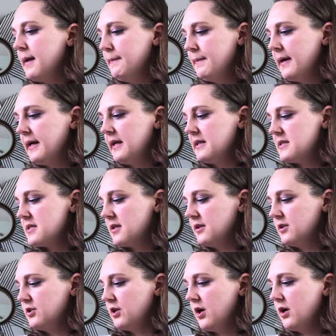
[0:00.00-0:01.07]
I might
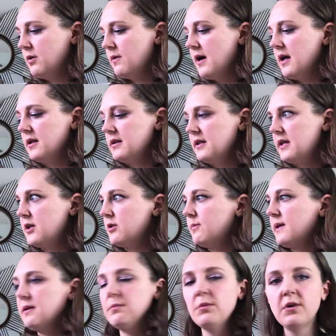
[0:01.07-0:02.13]
go a
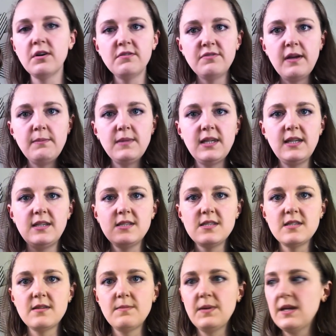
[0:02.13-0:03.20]
little bit more
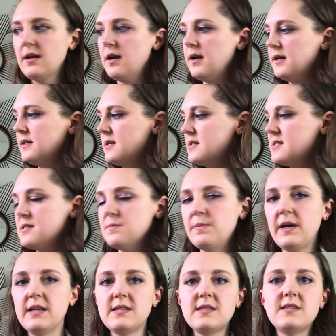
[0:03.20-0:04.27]
feminine, to be honest,
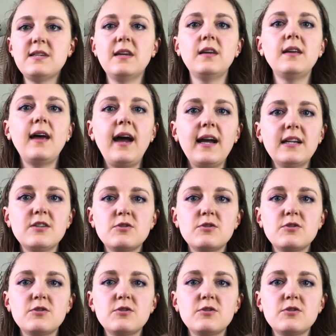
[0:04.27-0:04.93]
but still